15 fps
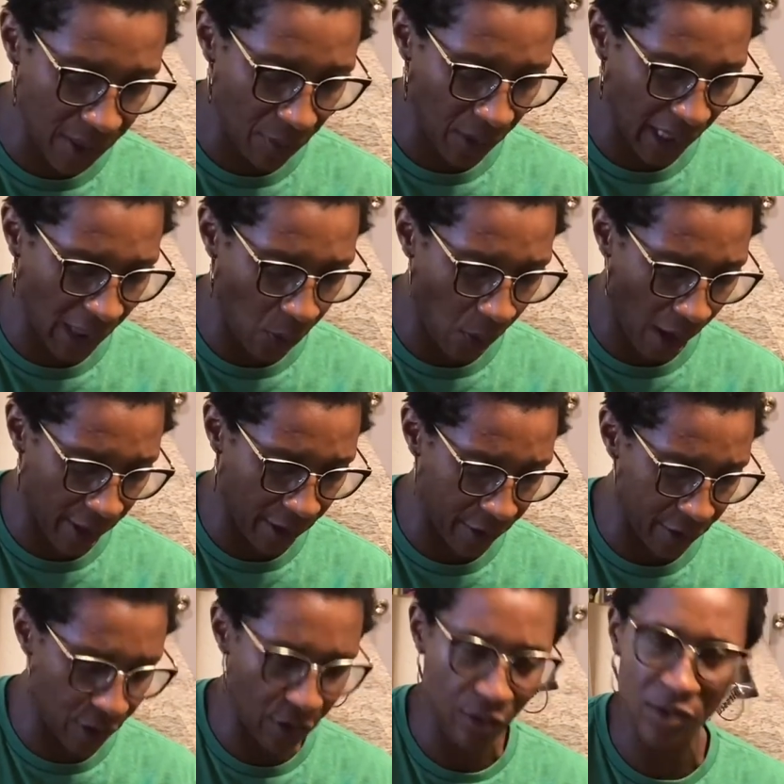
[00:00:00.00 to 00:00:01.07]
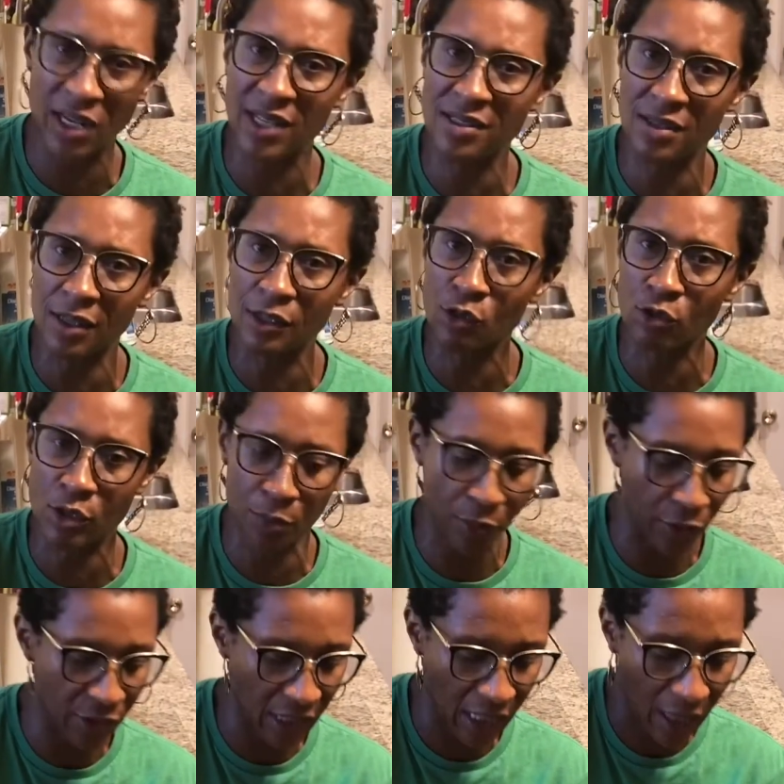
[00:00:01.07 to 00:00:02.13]
quinoa in here too, so that's another source of
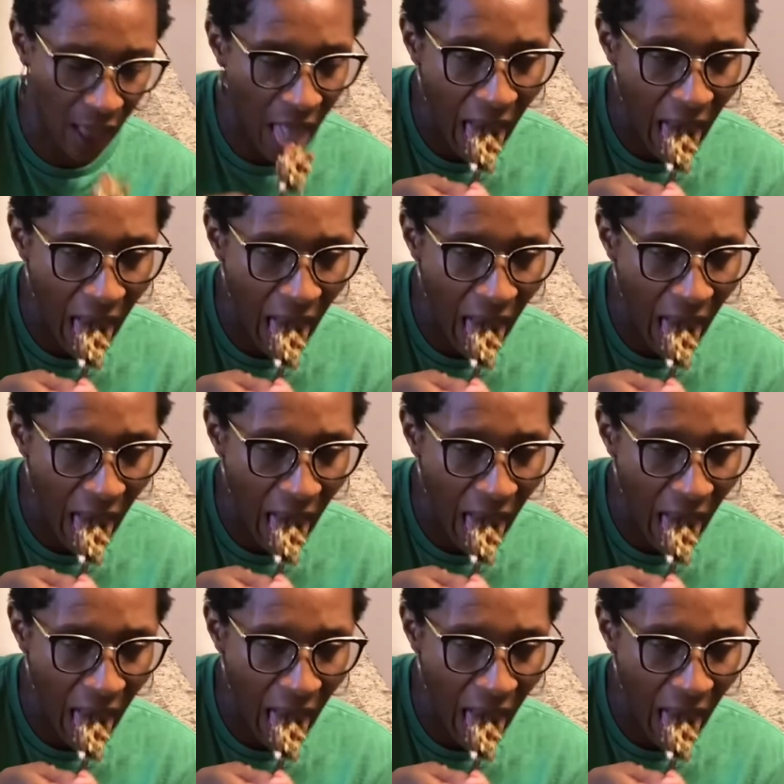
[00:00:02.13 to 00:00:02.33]
protein.